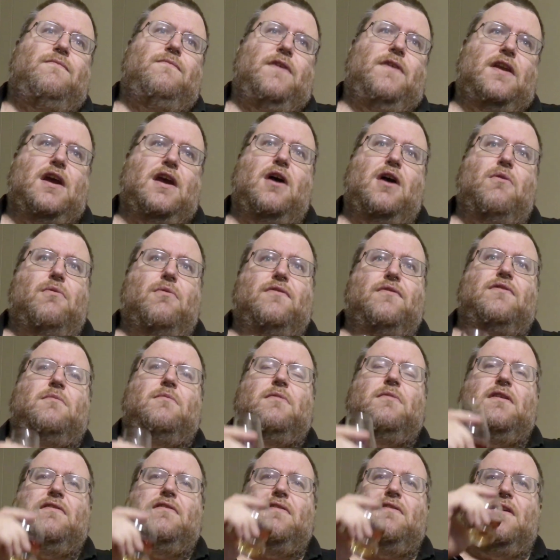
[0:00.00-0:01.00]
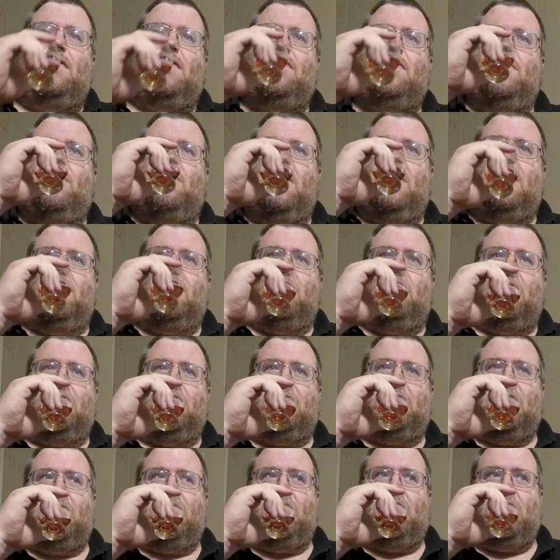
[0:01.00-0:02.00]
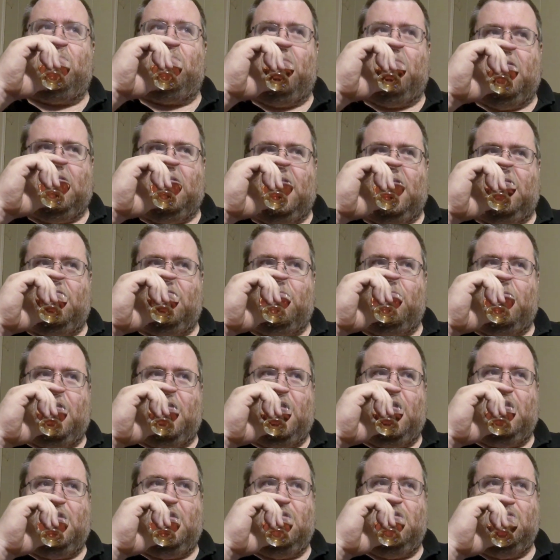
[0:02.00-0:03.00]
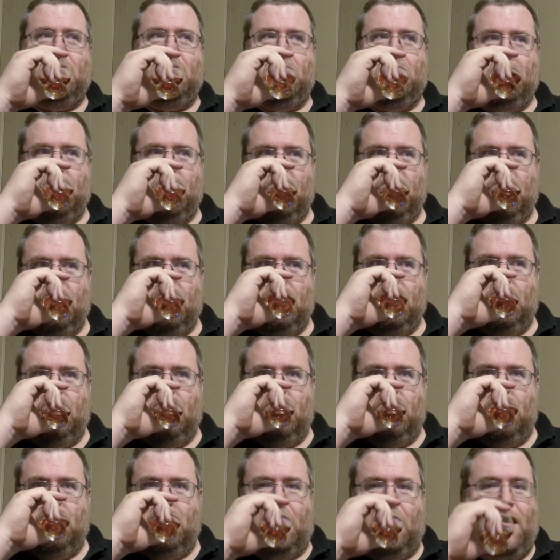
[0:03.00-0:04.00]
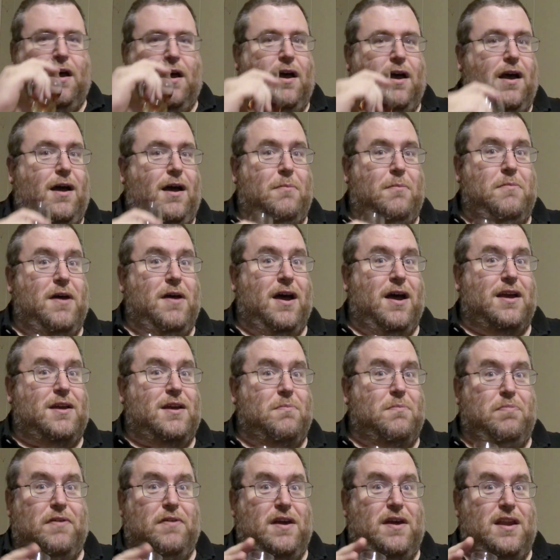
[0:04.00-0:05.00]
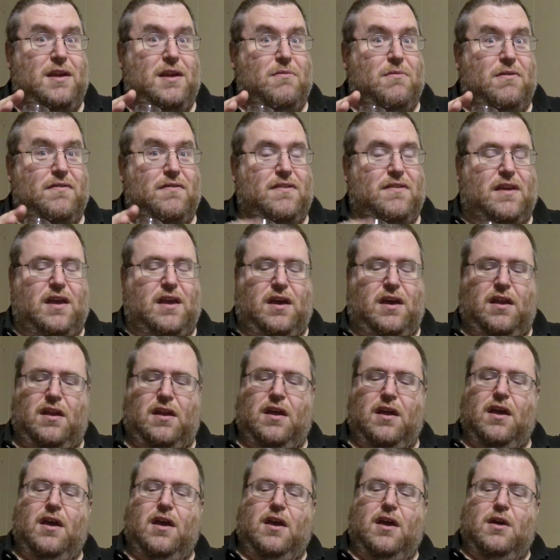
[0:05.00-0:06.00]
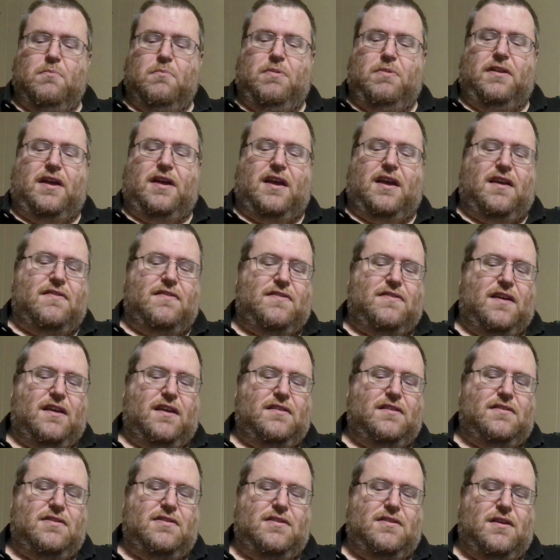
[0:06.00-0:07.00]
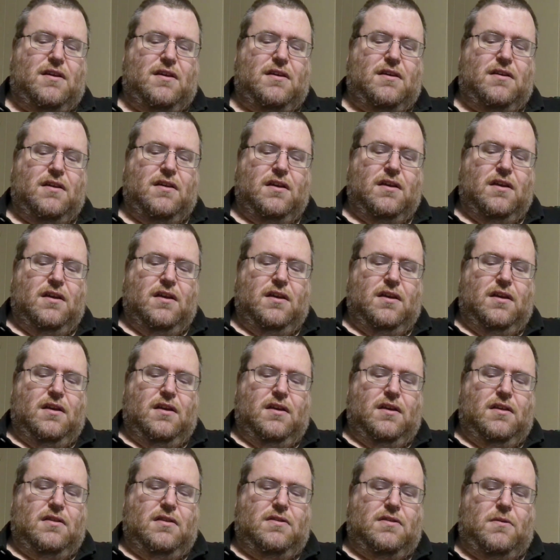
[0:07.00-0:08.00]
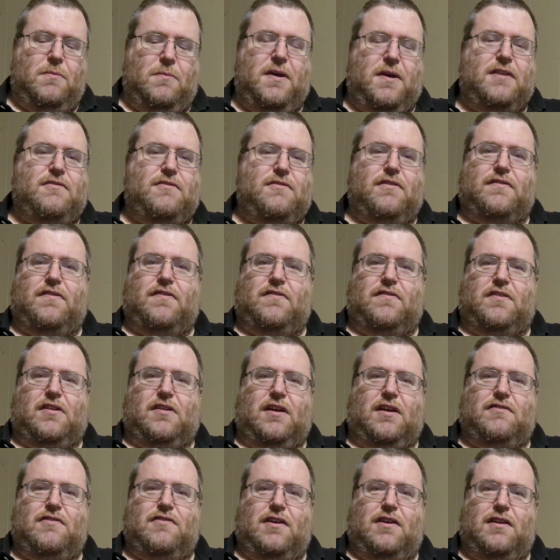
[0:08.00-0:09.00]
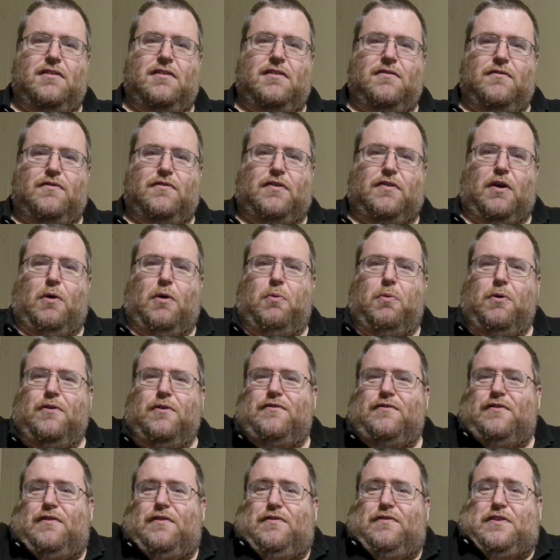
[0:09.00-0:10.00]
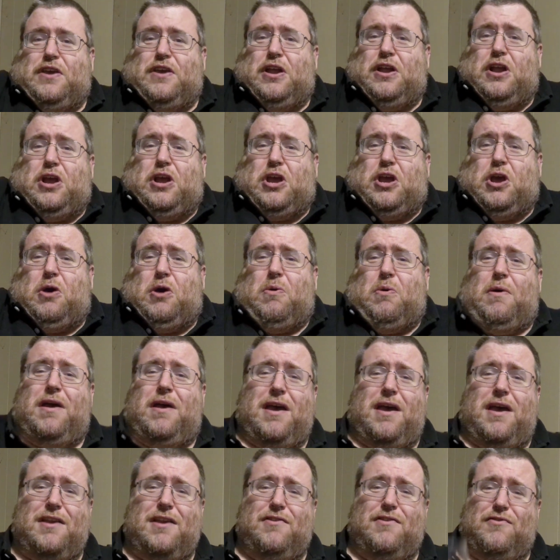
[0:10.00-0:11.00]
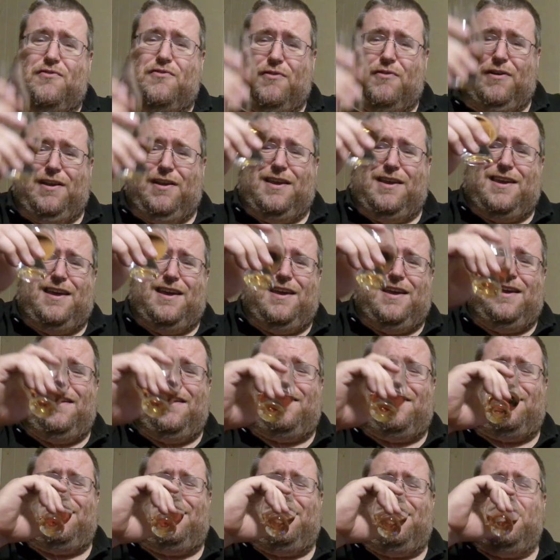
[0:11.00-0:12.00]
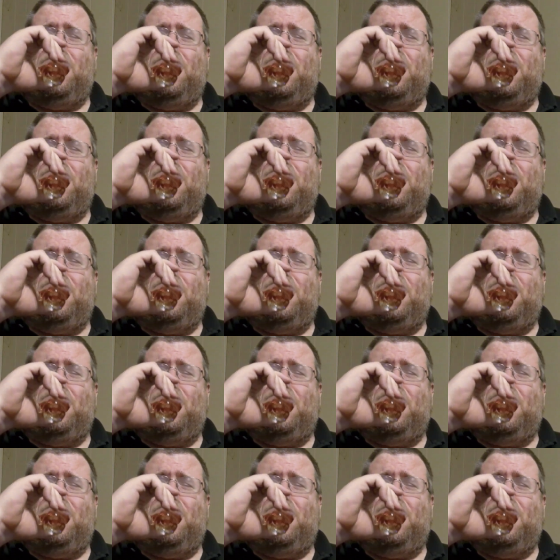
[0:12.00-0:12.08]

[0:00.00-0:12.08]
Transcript: video where somebody says that Weller 107 smelled like spaghetti. I'm not complaining once again, but like I said, the Matrix is glitching, so we're just gonna go ahead and drink it.